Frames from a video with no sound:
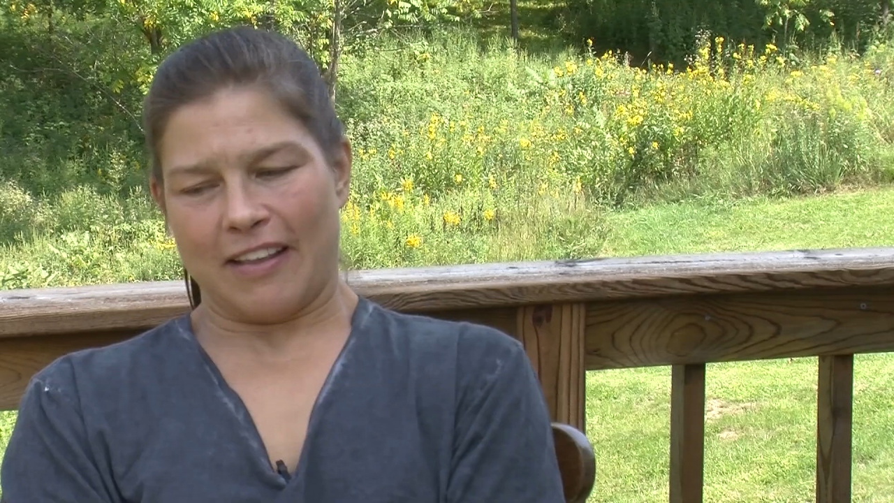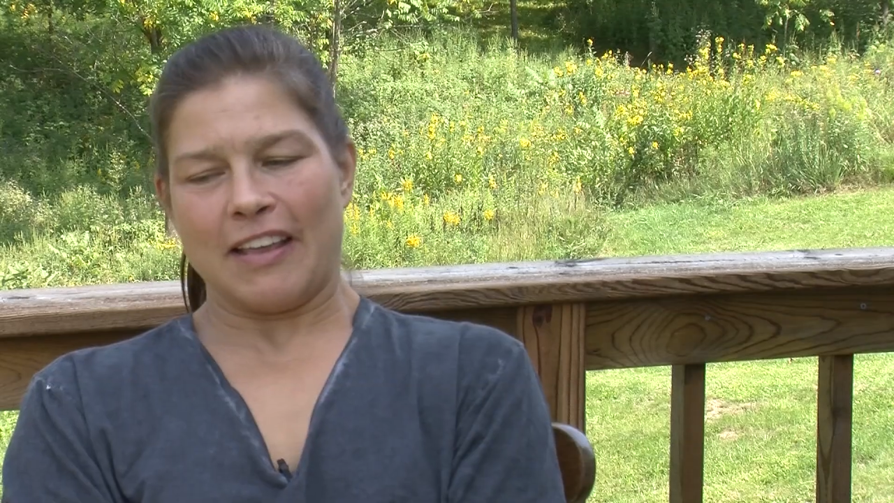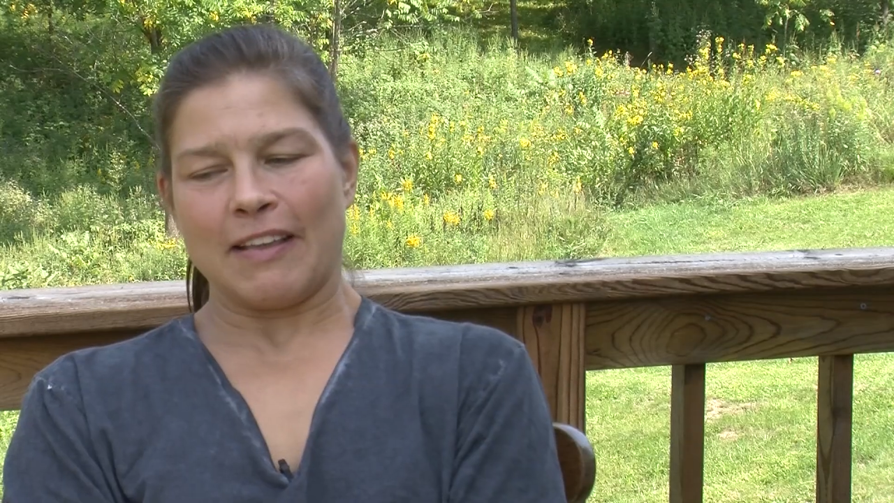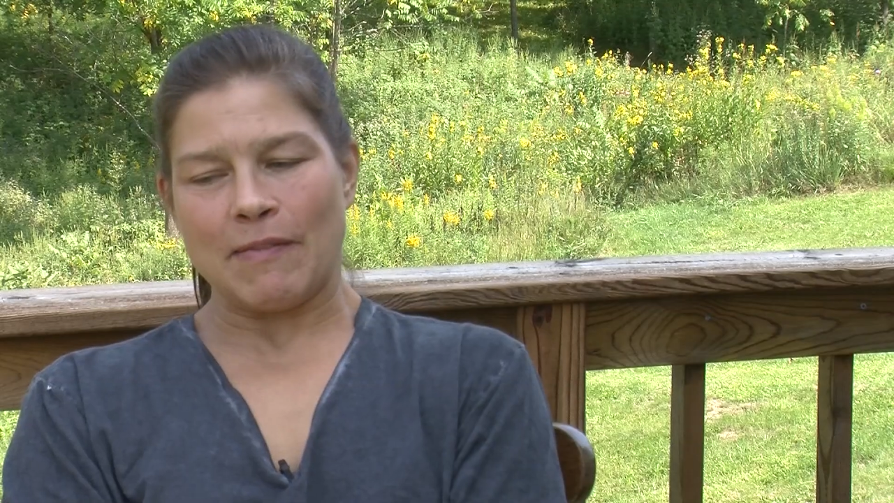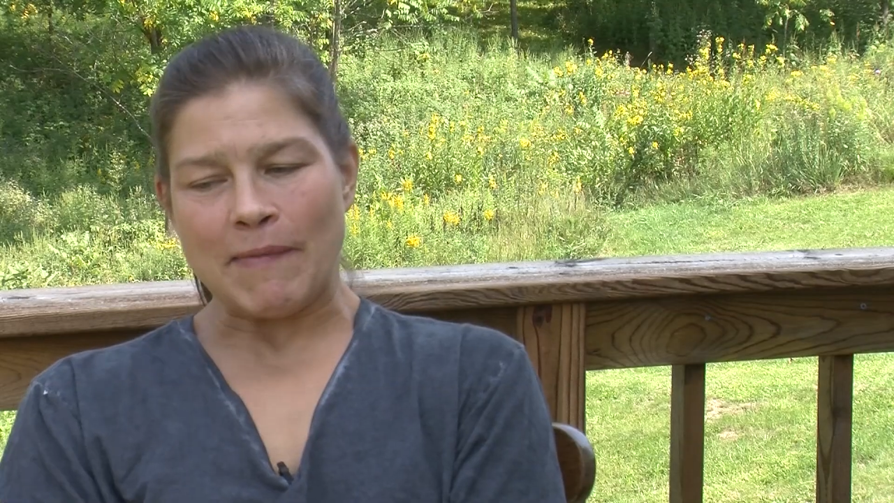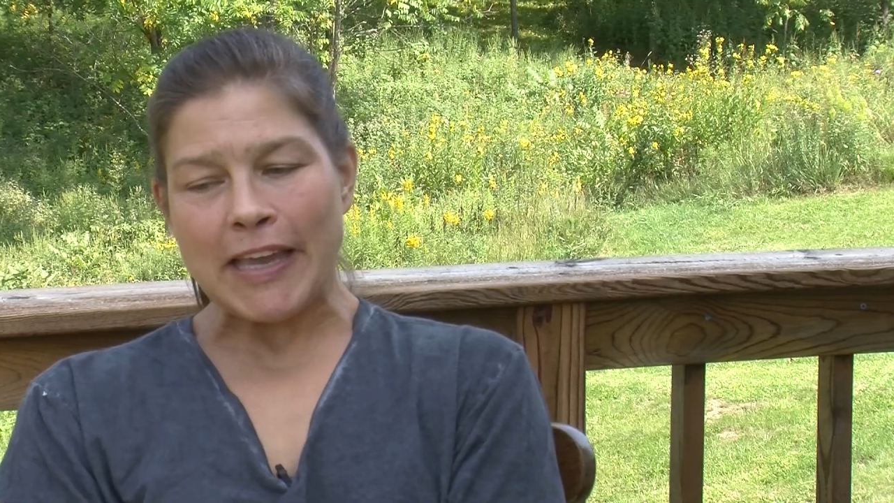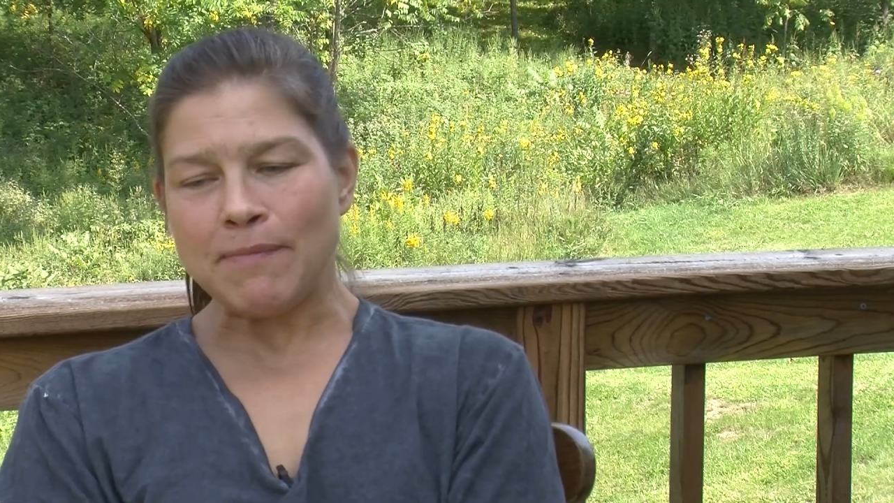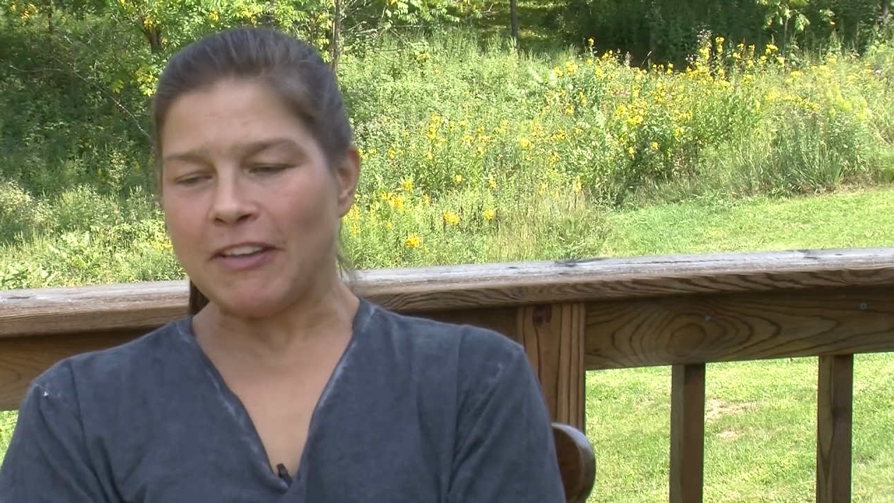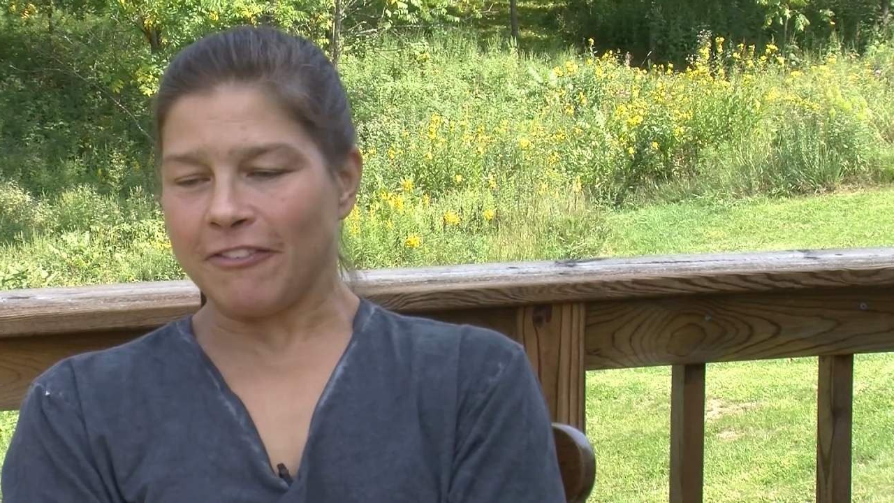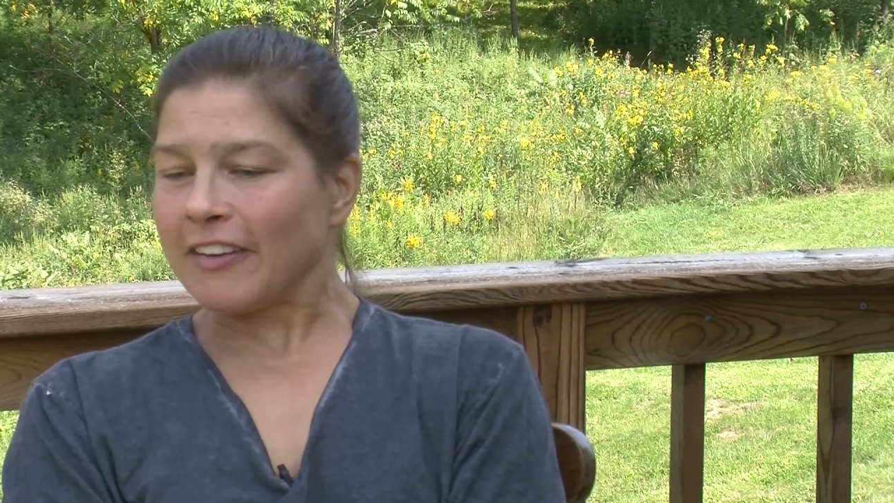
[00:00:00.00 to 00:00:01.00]
It made
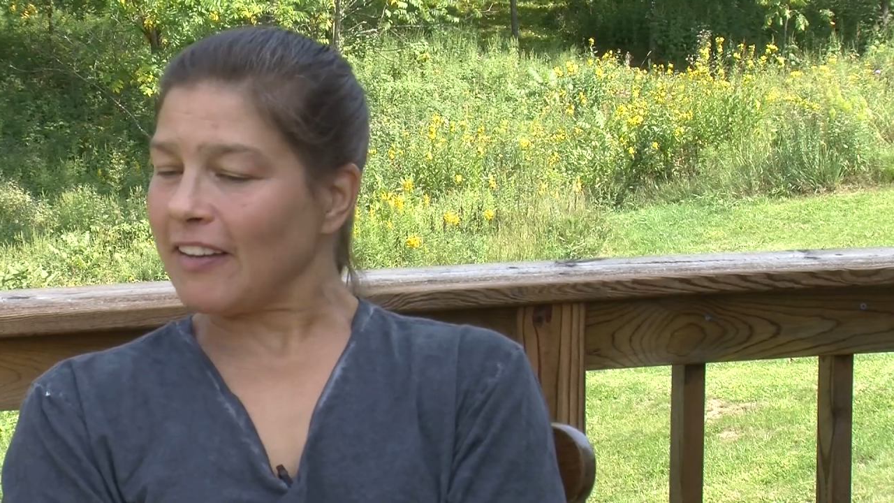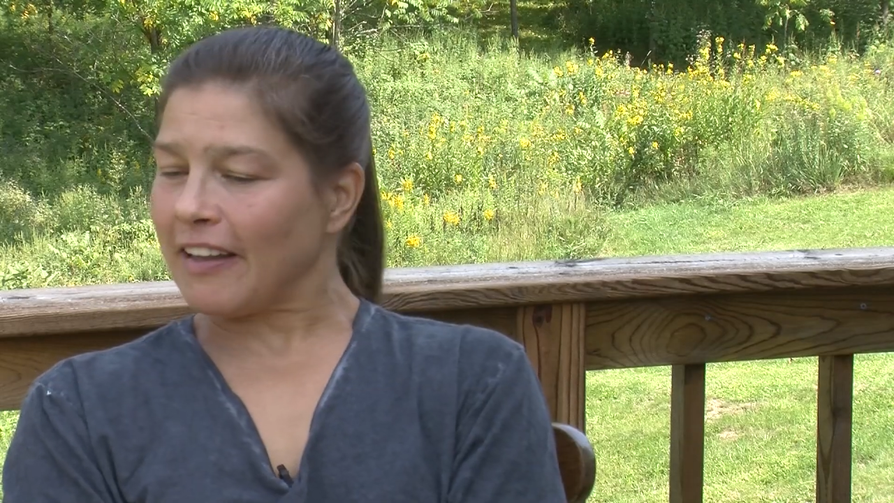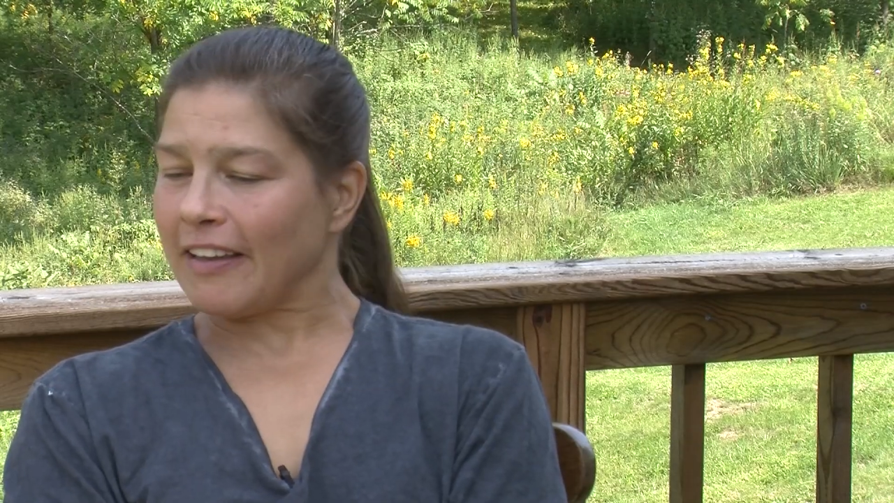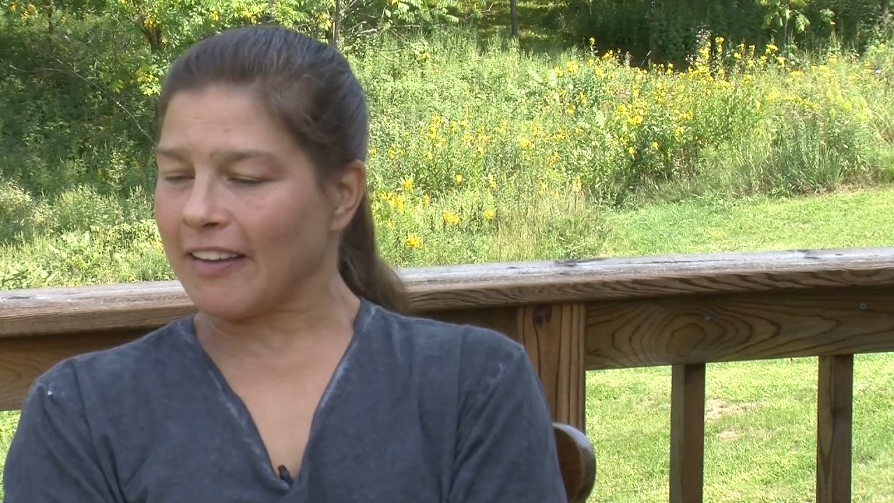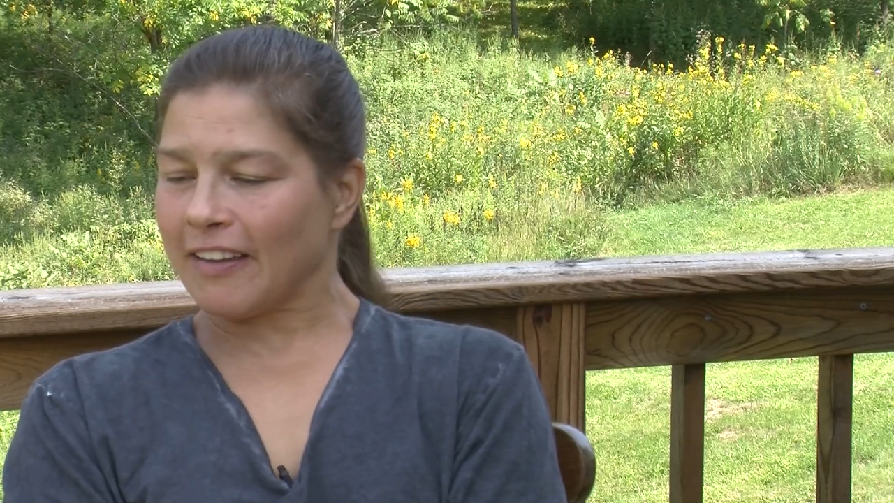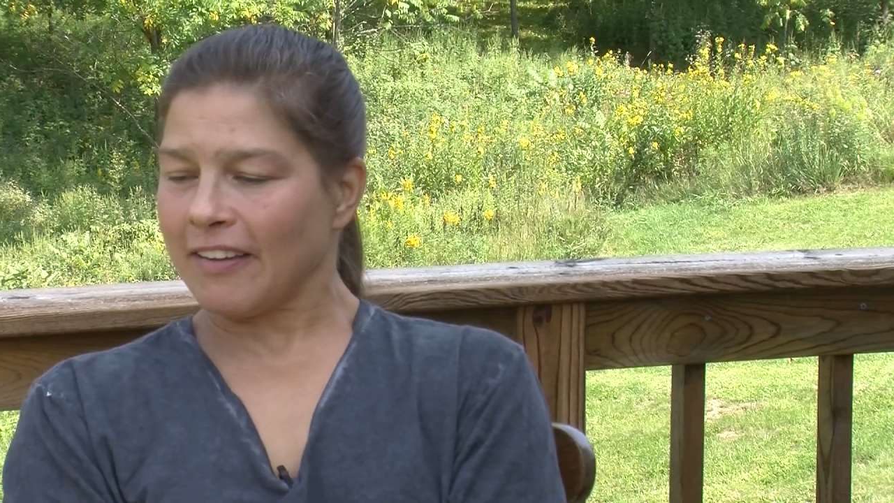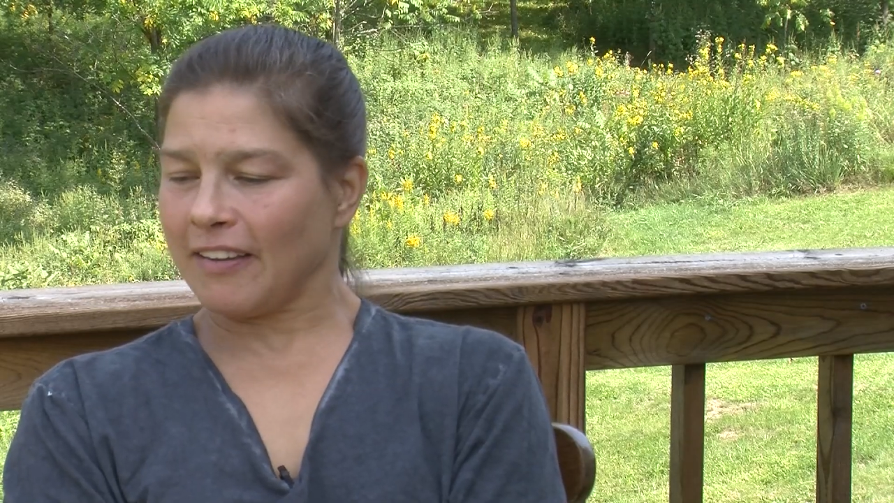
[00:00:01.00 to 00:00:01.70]
me feel like